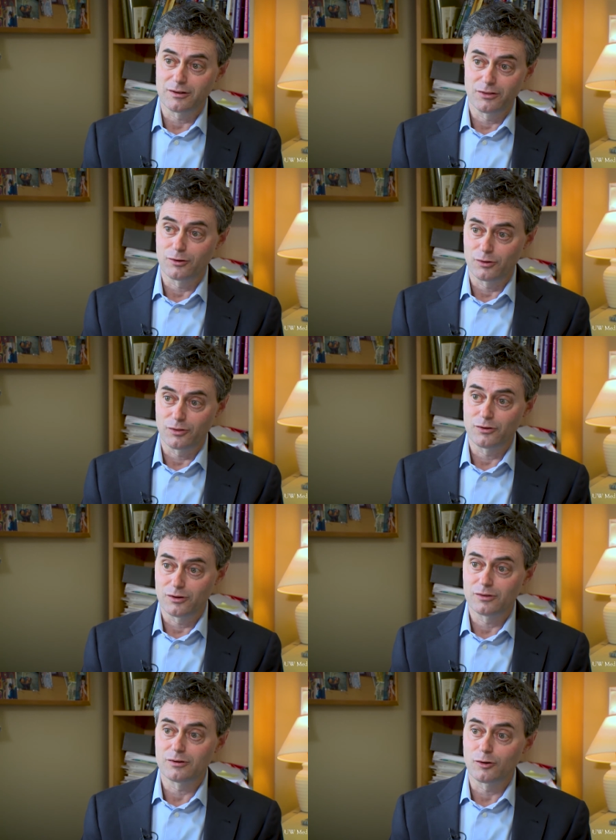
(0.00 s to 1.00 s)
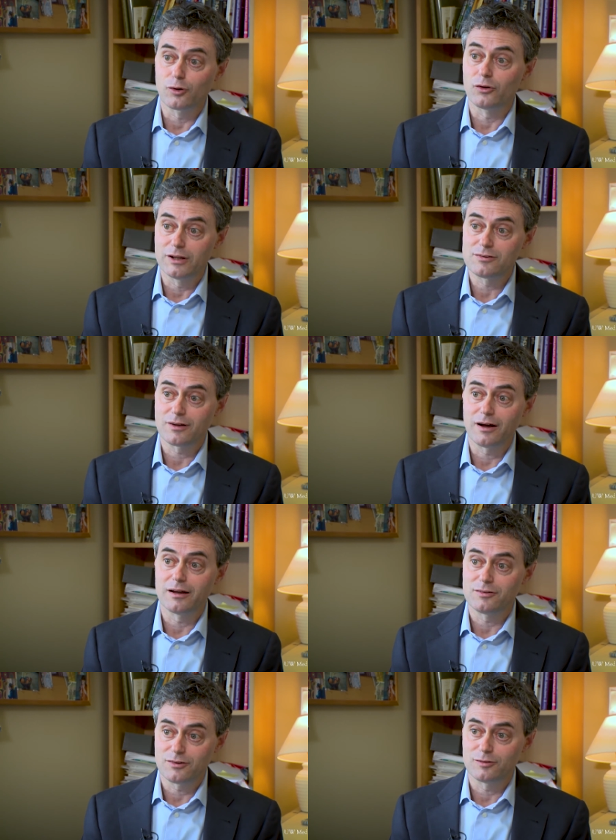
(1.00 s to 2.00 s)
the, the early
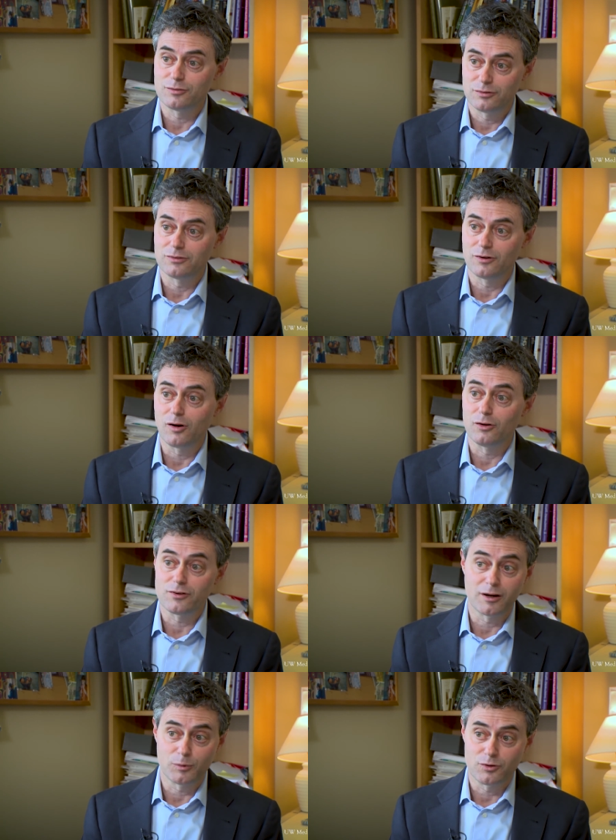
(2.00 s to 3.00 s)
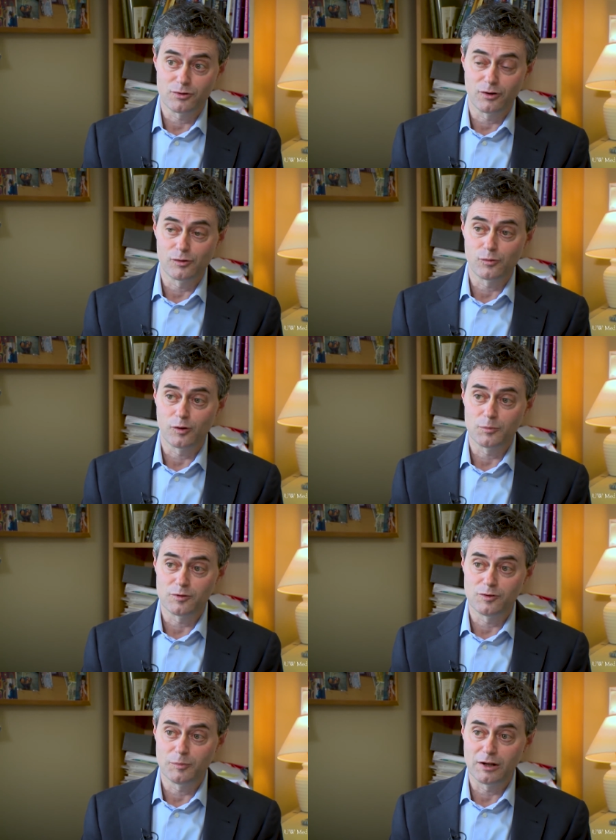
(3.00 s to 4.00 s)
signs of Alzheimer's or other forms
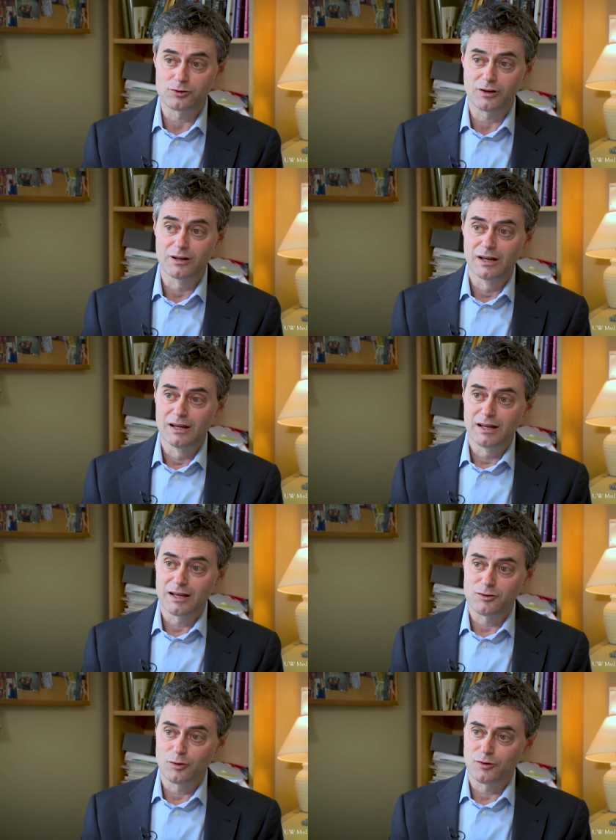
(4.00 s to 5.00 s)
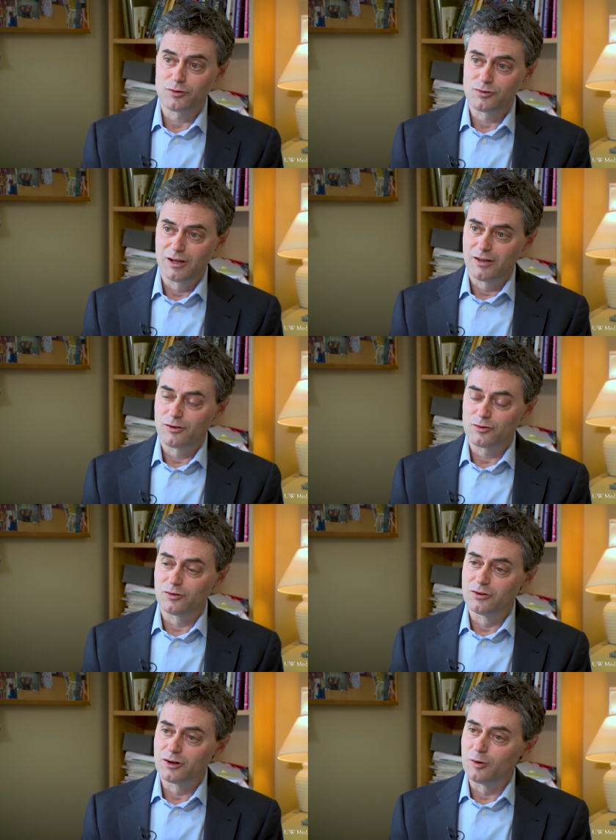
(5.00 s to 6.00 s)
of dementia? And so there's, there's a
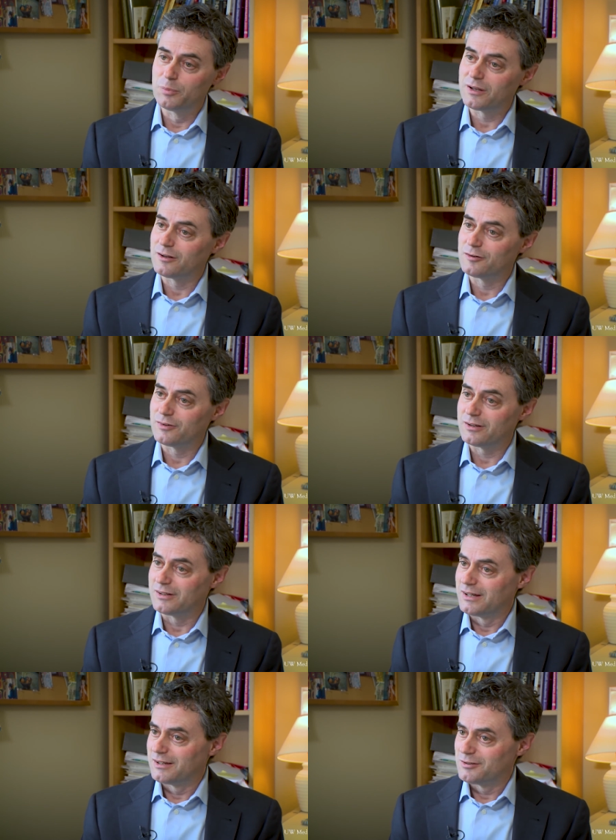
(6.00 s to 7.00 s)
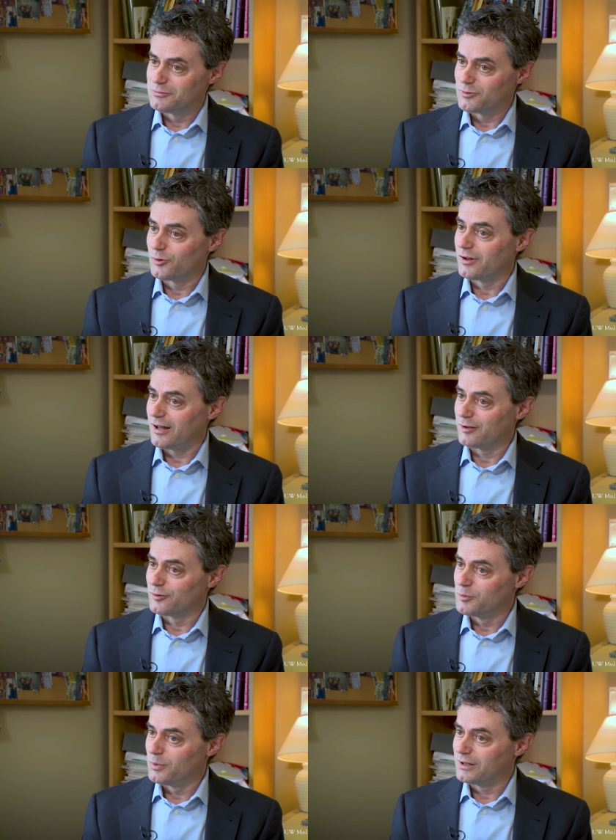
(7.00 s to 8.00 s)
little bit of a sort of
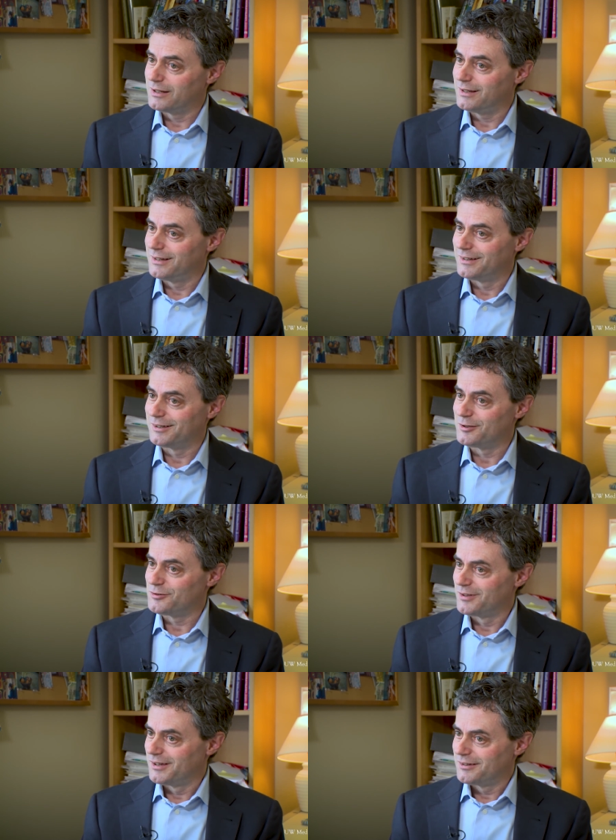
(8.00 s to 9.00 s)
everybody is